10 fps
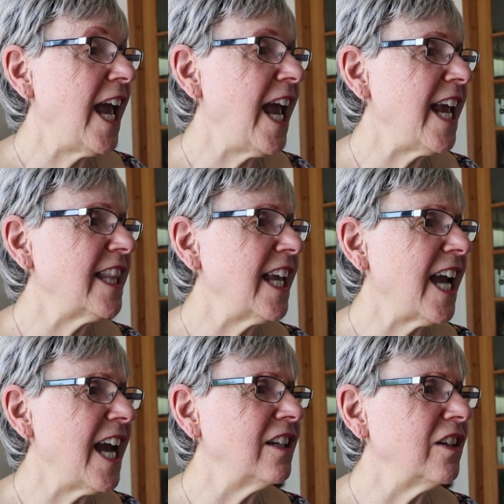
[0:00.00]
Hey, they
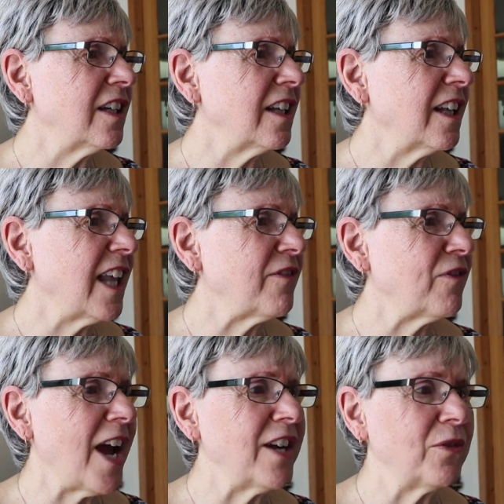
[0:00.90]
kind of look like
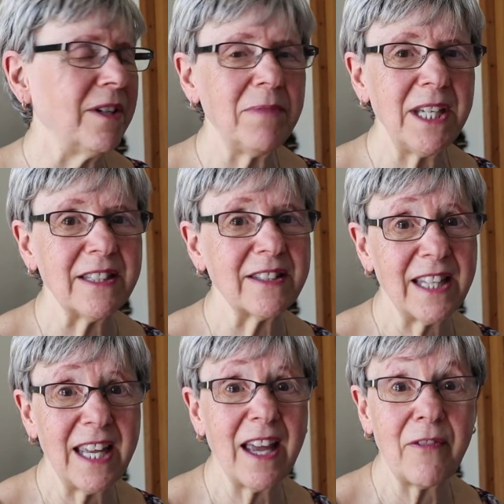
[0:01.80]
fried green beans.
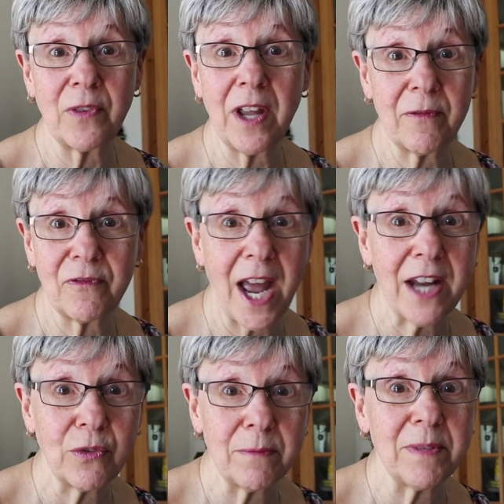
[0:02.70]
They
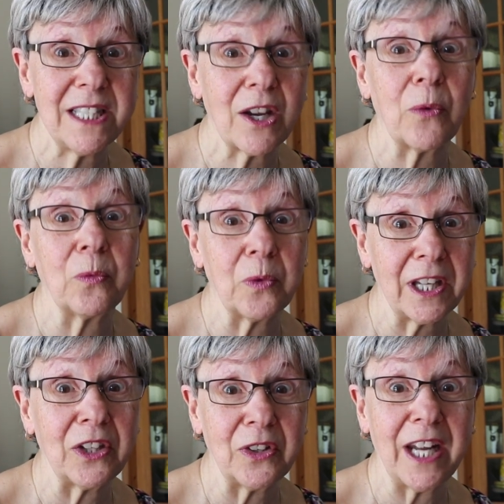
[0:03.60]
Fried green beans are
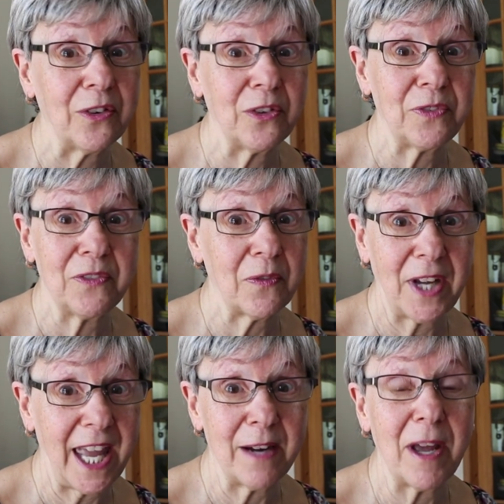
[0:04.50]
really good. I don't know if you've
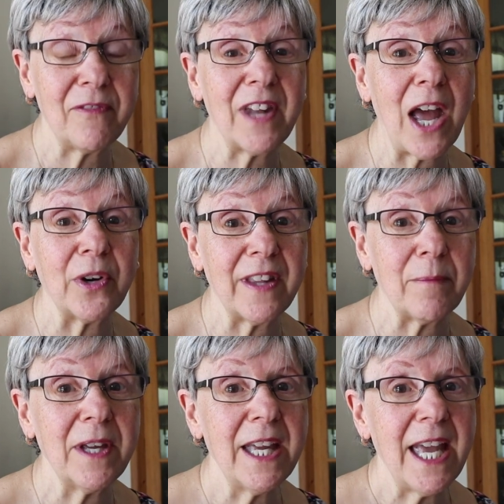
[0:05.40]
ever had them. I flour
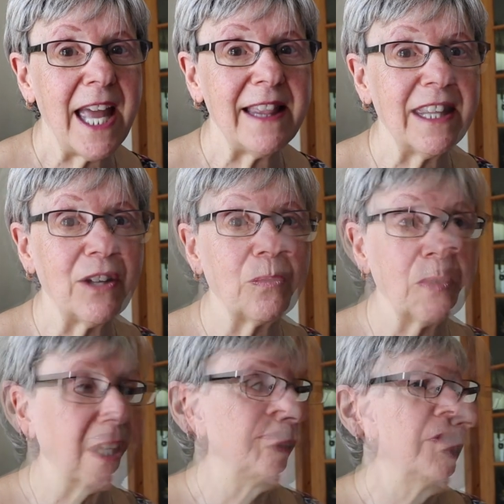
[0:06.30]
them, and they're
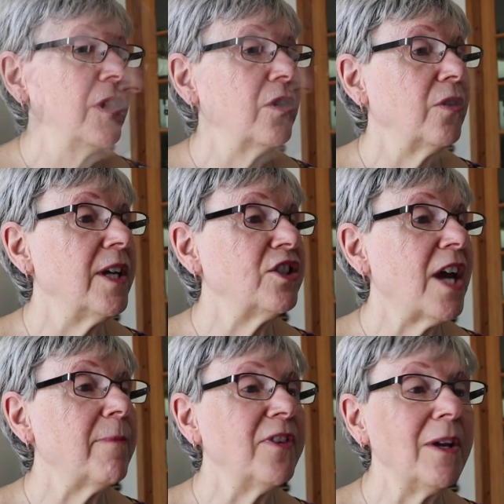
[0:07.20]
really, really good. Great
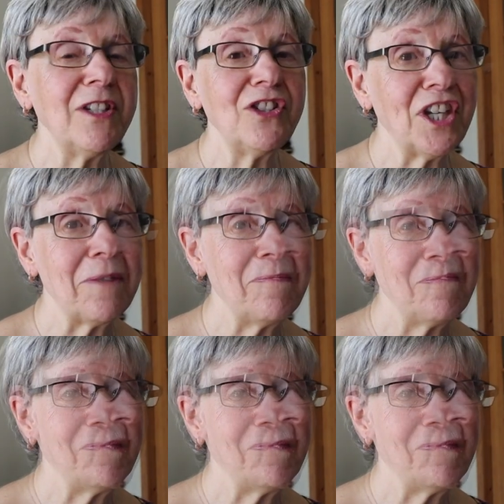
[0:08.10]
job filming, Jim.